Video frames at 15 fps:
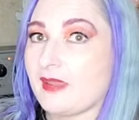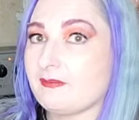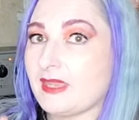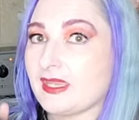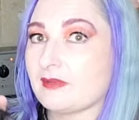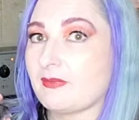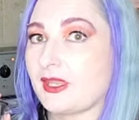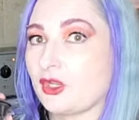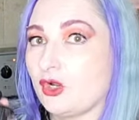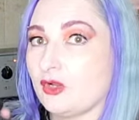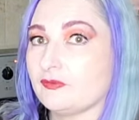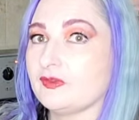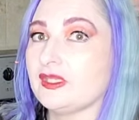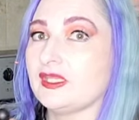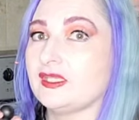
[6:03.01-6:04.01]
I make my
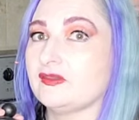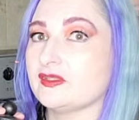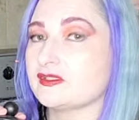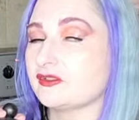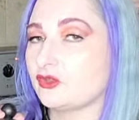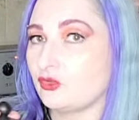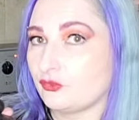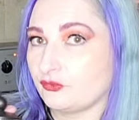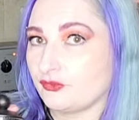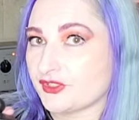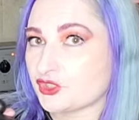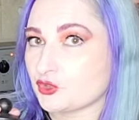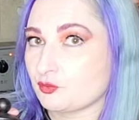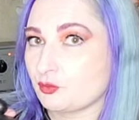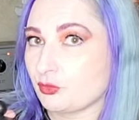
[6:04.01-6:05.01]
coffee in this little
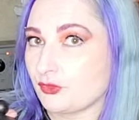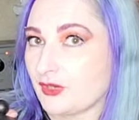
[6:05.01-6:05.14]
French